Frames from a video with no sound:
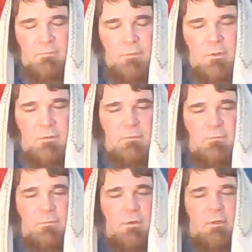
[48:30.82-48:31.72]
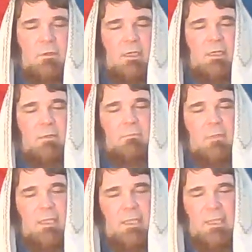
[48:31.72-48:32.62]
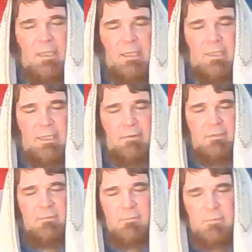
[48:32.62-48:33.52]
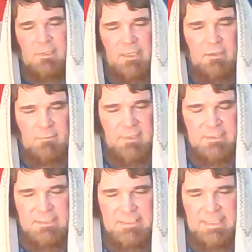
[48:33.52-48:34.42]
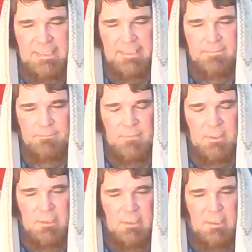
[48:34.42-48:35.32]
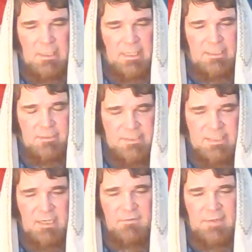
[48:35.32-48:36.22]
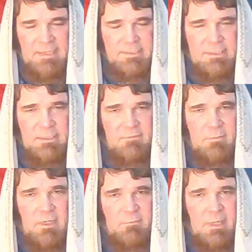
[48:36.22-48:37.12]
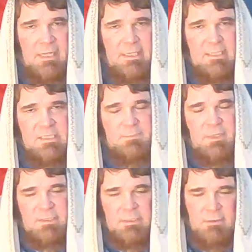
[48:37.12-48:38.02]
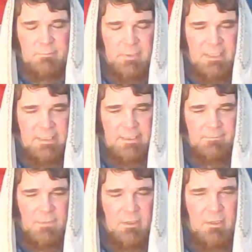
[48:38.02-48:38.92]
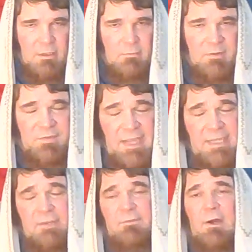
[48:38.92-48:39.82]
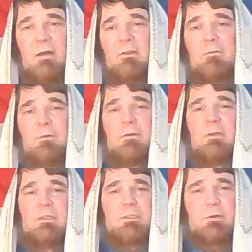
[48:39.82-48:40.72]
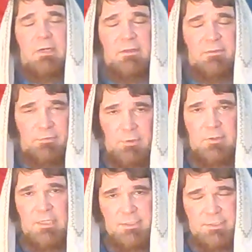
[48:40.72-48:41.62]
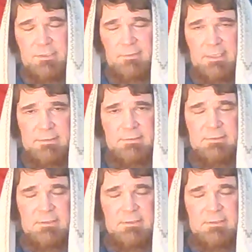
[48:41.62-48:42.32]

for for um, heal, heal me today and your salvation of, of my spirit, soul, and body. We thank you, Father, for doing it through Yeshua.